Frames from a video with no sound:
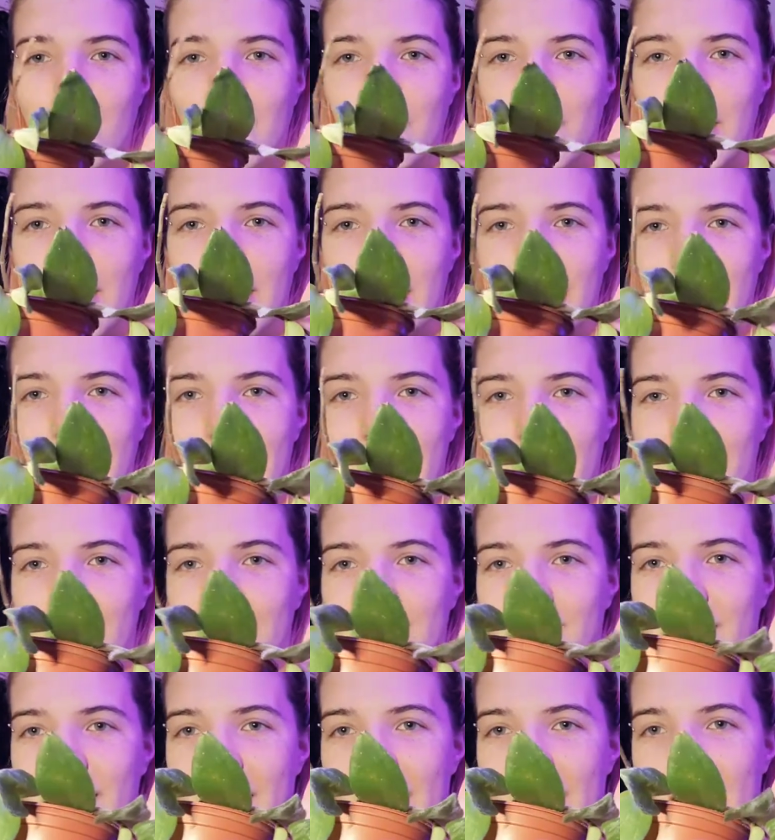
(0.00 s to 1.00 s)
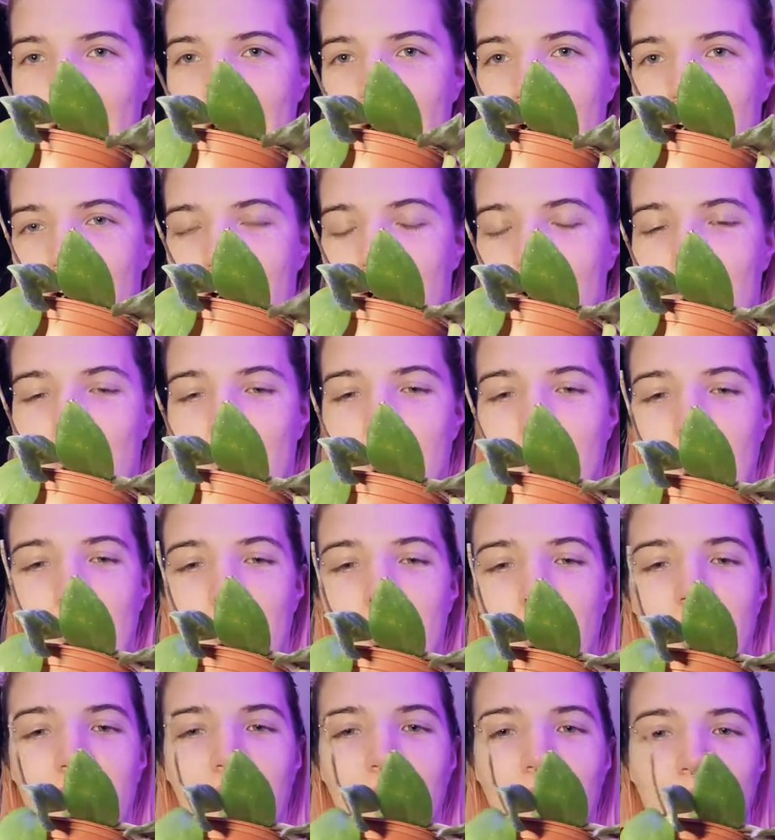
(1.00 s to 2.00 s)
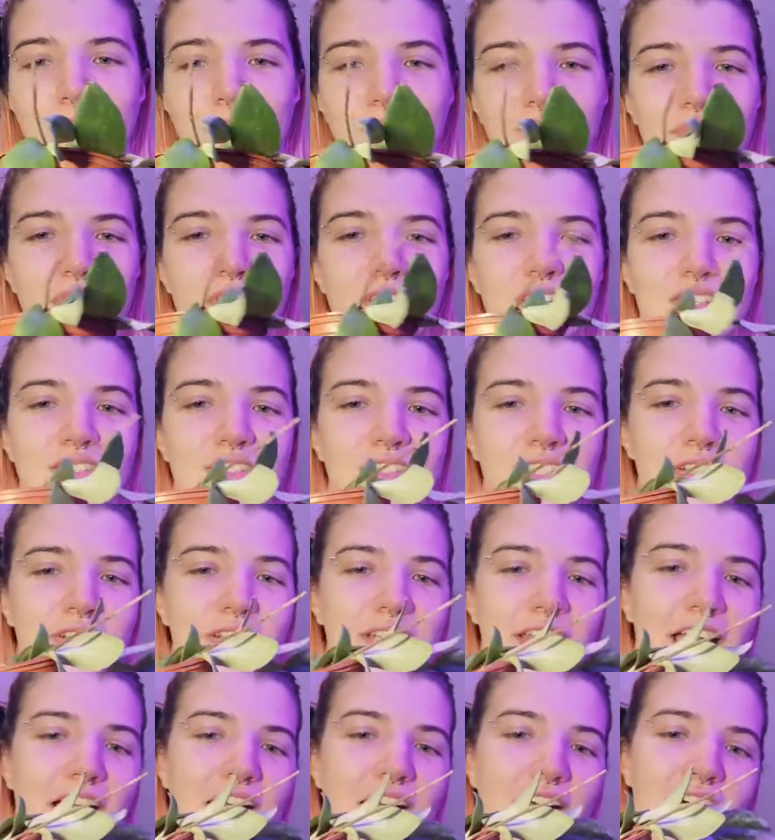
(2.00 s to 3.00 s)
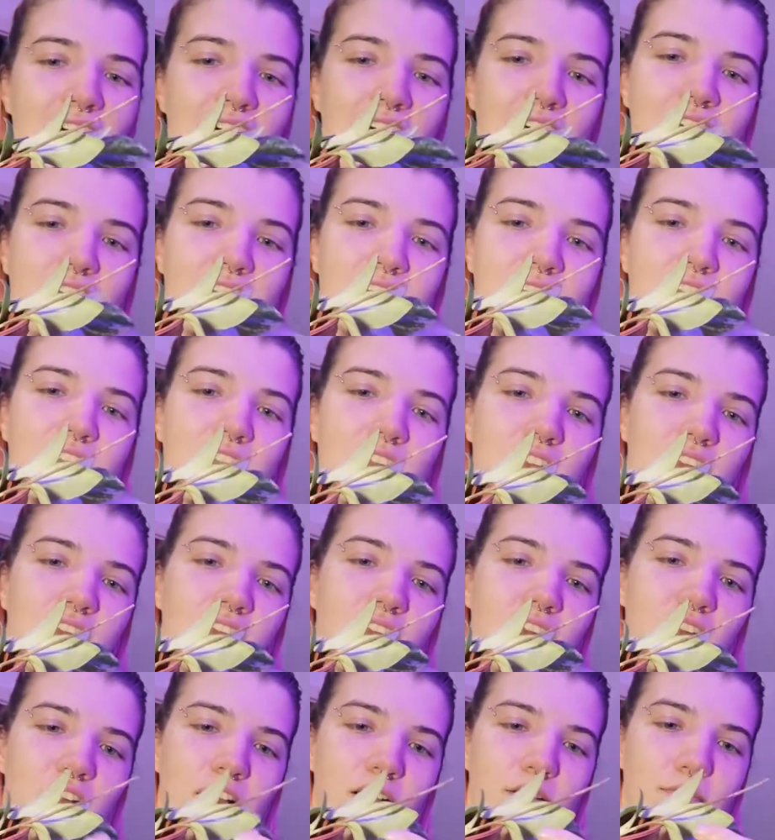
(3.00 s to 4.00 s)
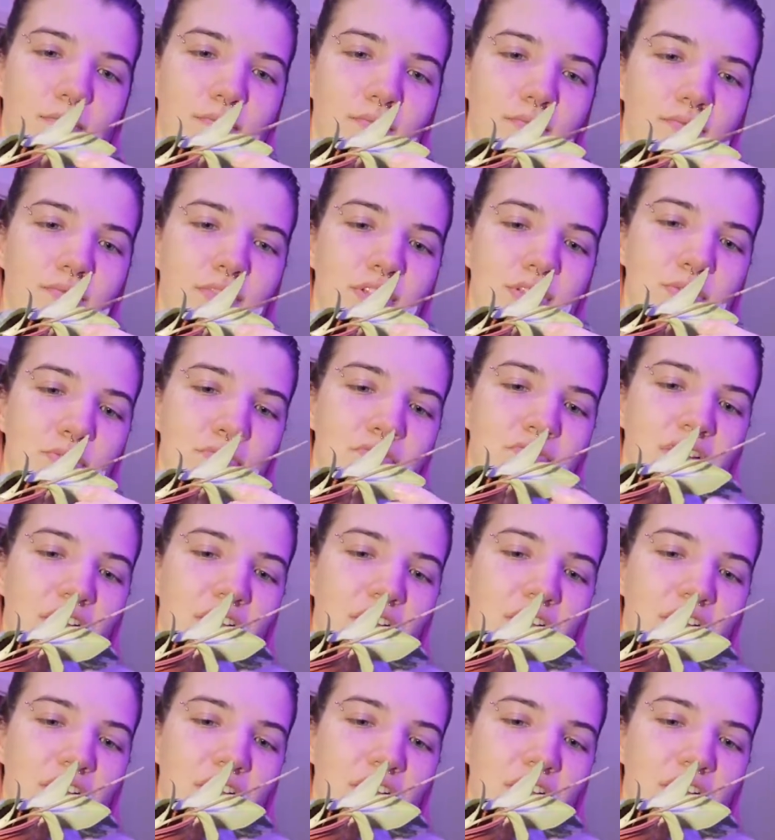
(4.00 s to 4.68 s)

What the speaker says: why or how. So yeah, this was